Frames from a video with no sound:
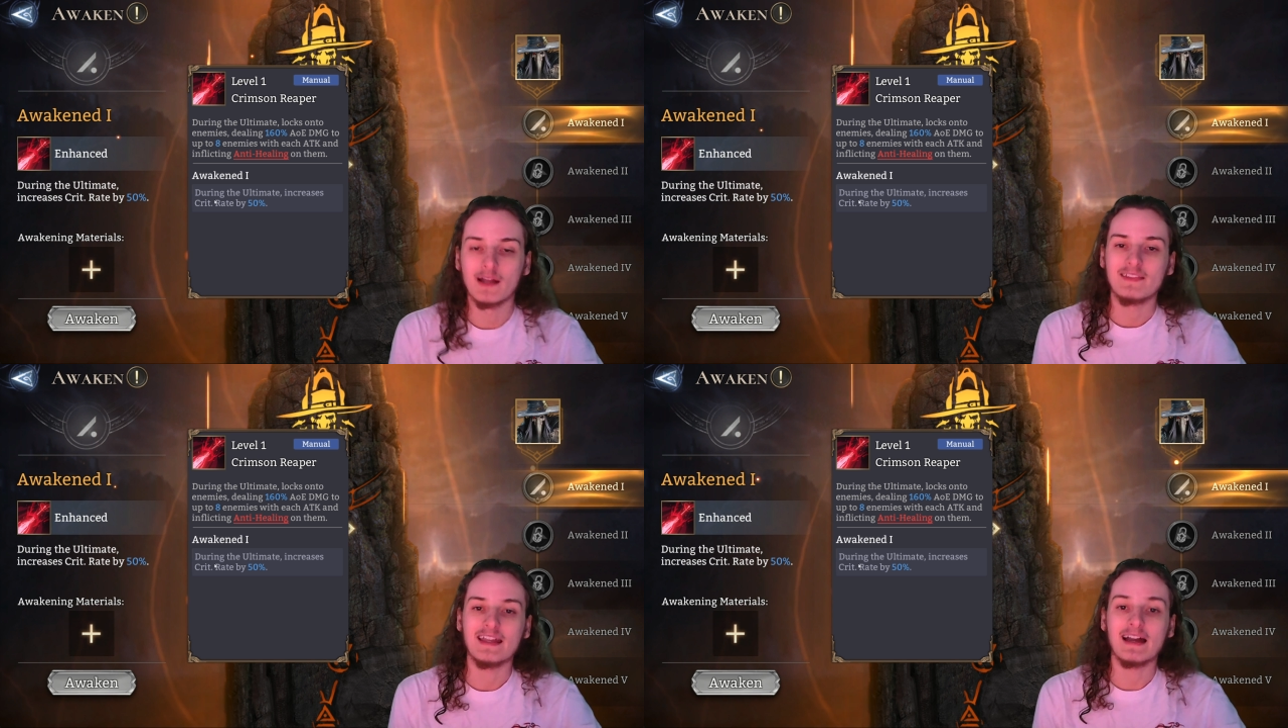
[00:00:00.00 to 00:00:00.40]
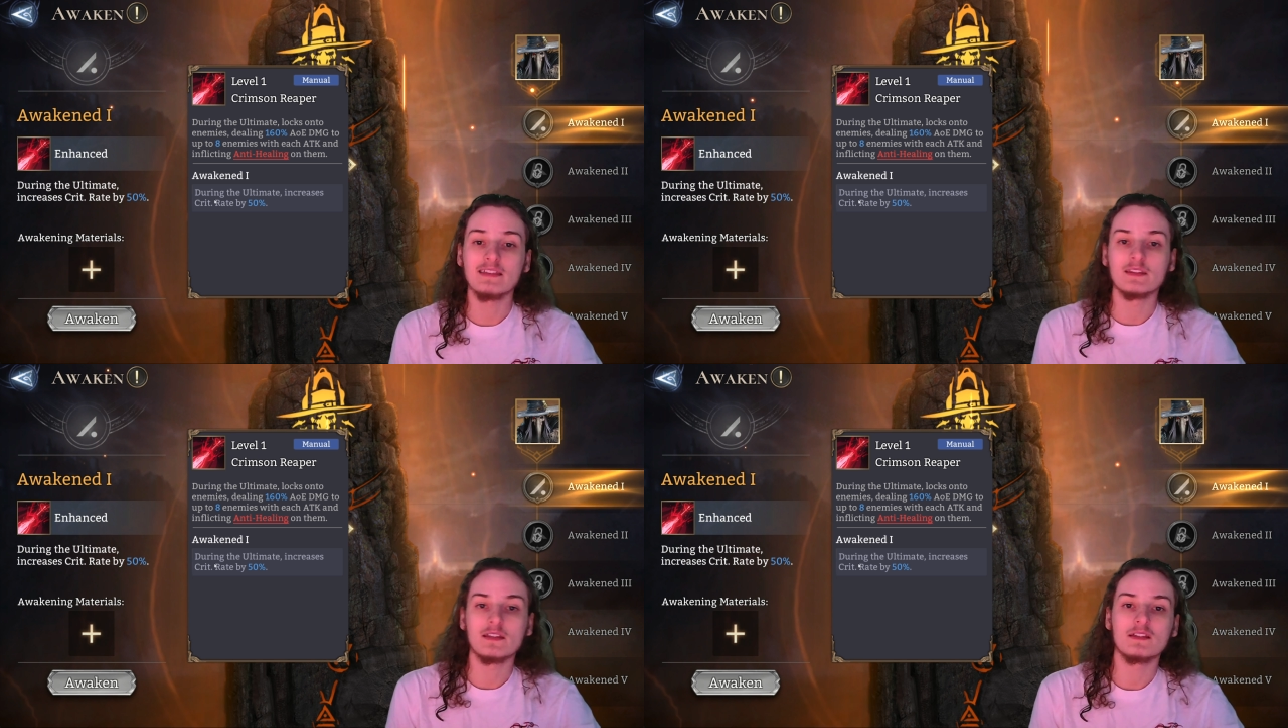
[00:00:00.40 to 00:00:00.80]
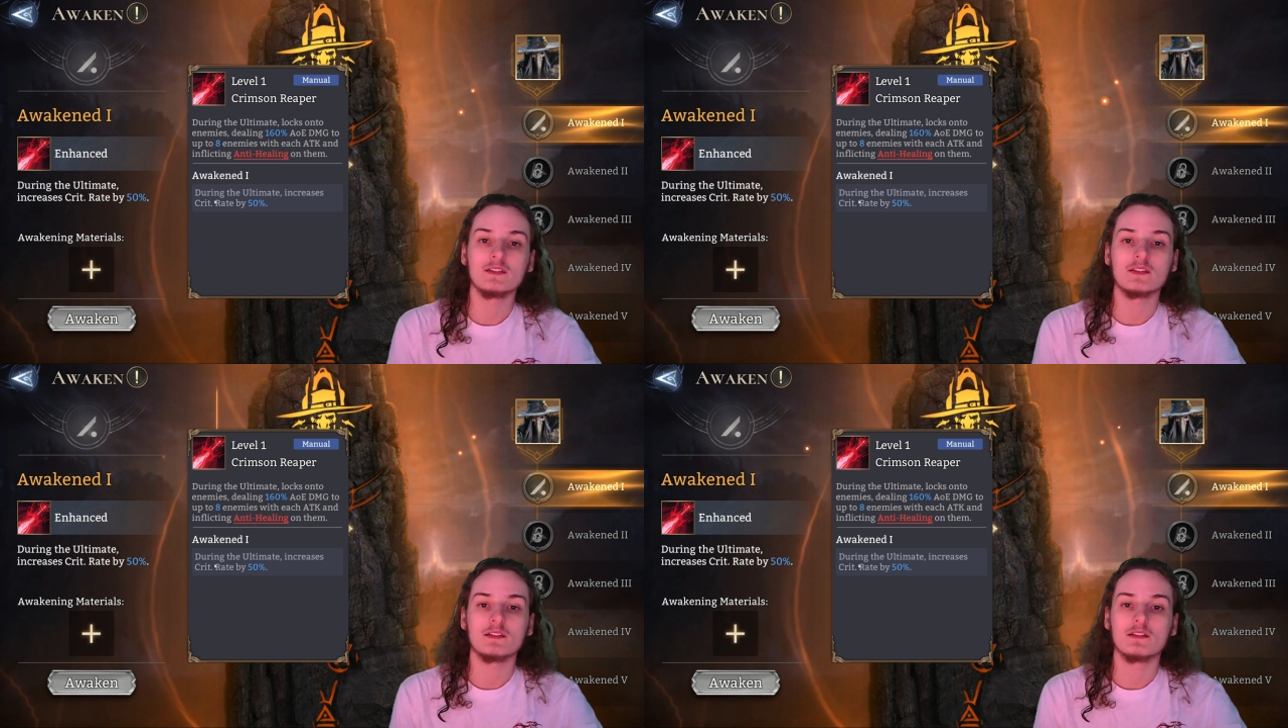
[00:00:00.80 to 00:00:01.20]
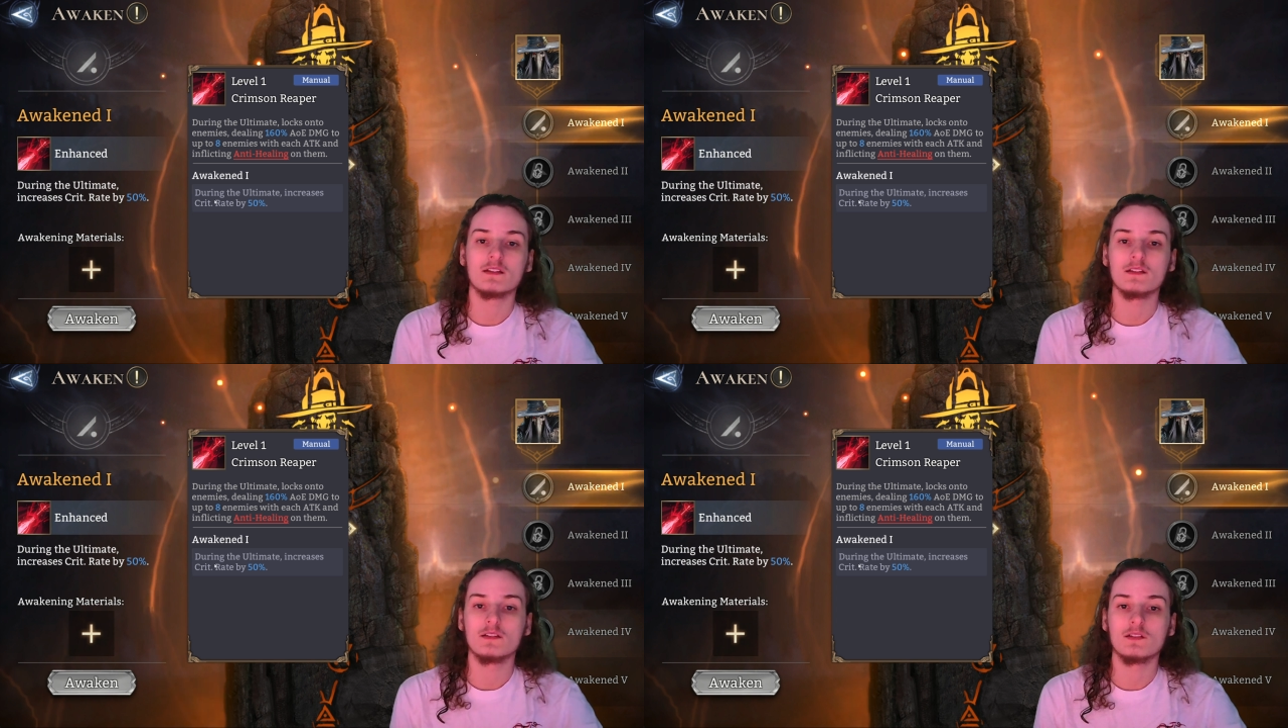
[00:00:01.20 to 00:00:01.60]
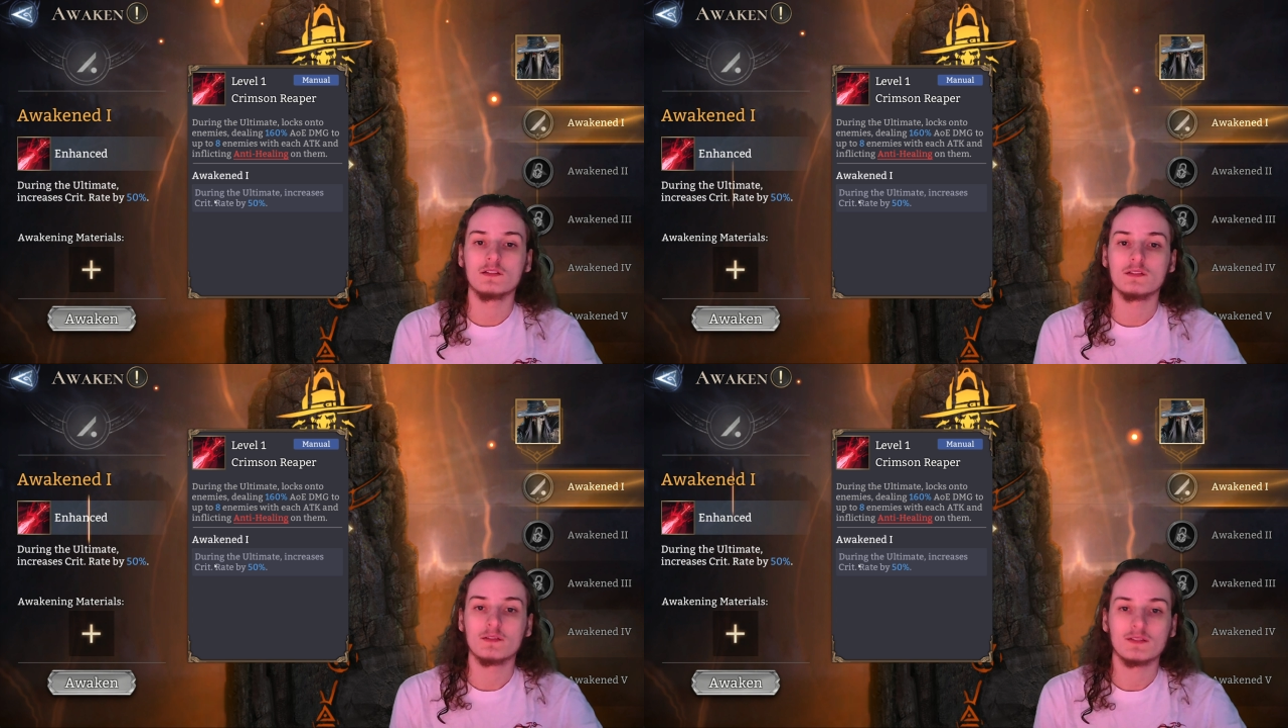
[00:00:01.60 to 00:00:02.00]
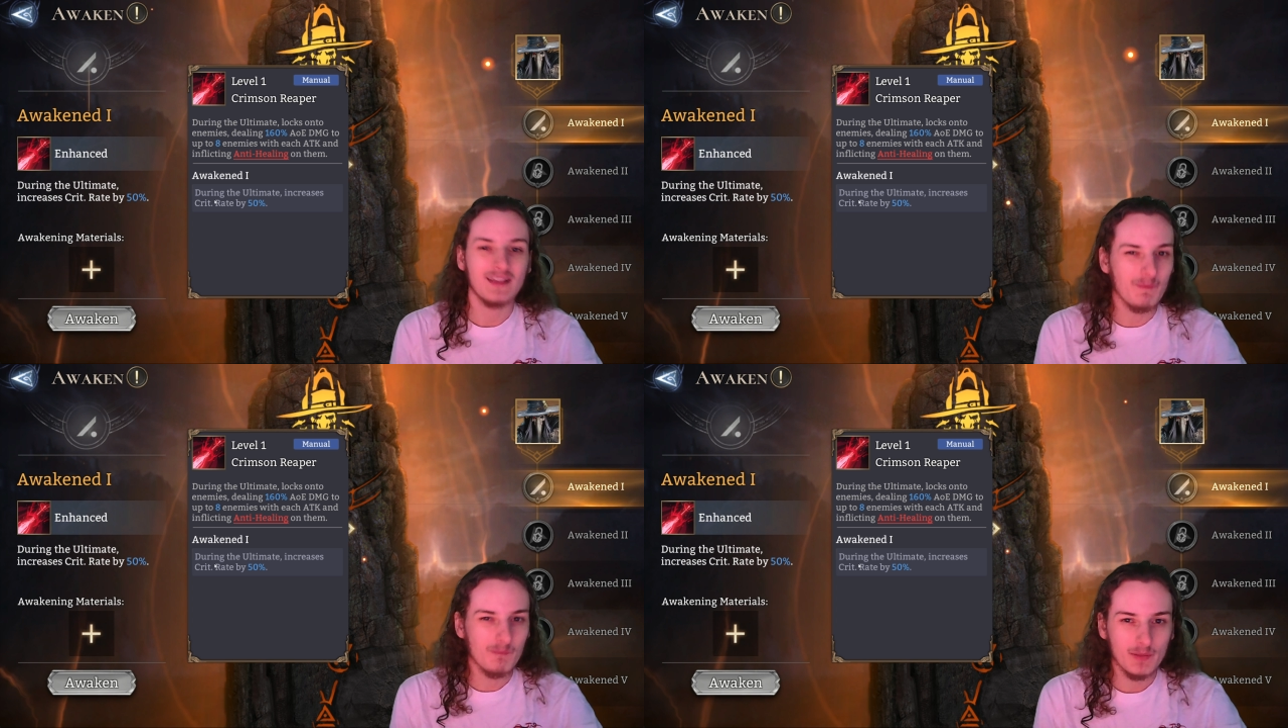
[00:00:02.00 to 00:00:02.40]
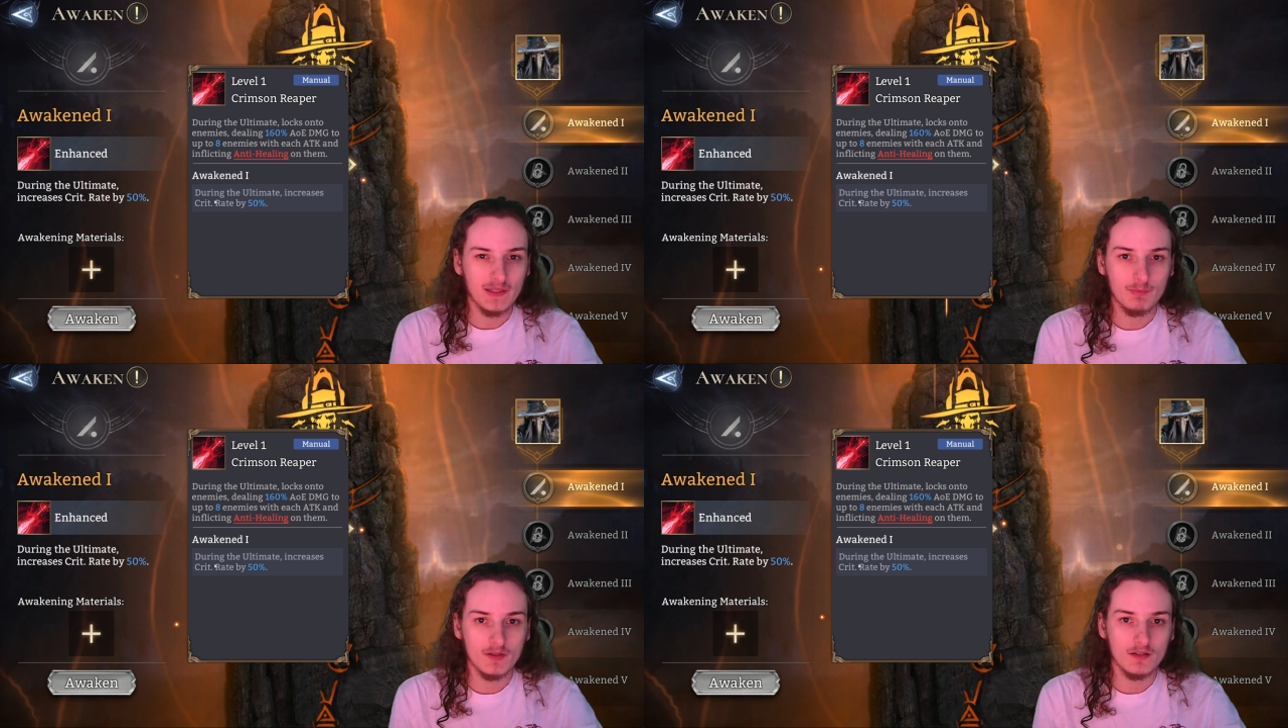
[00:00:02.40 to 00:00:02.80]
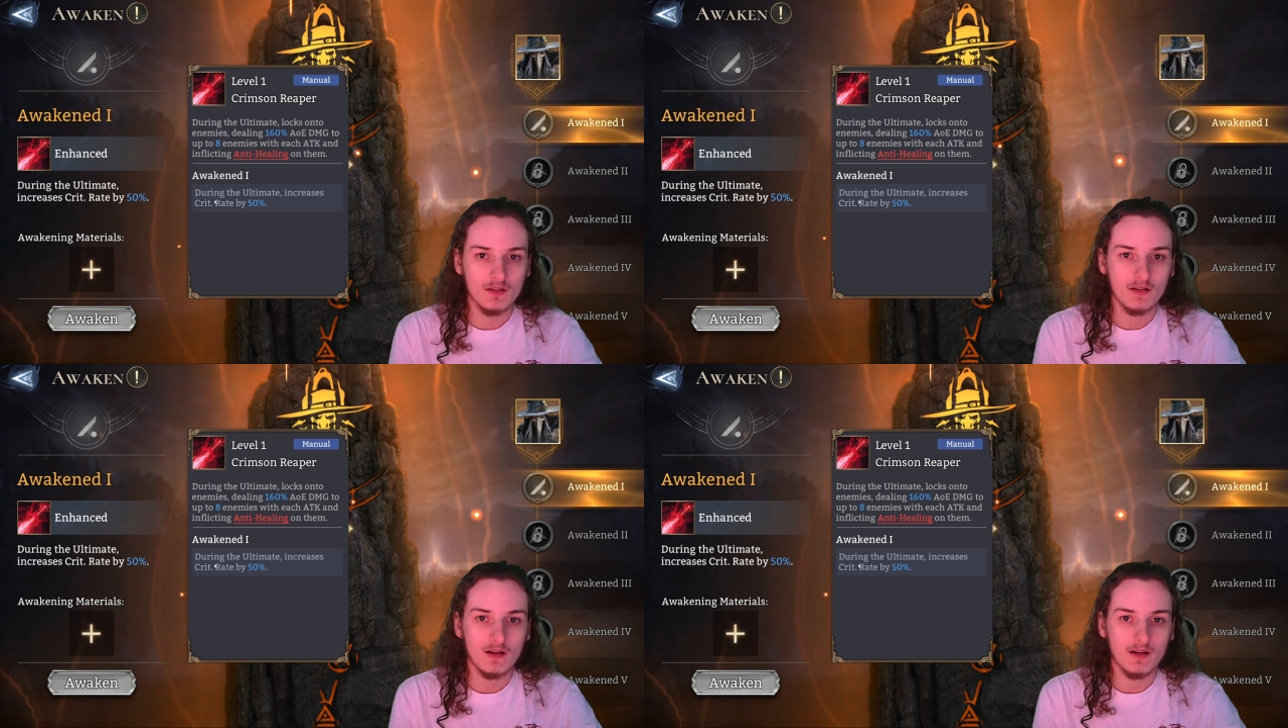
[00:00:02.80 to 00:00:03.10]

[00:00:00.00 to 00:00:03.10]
The answer is some people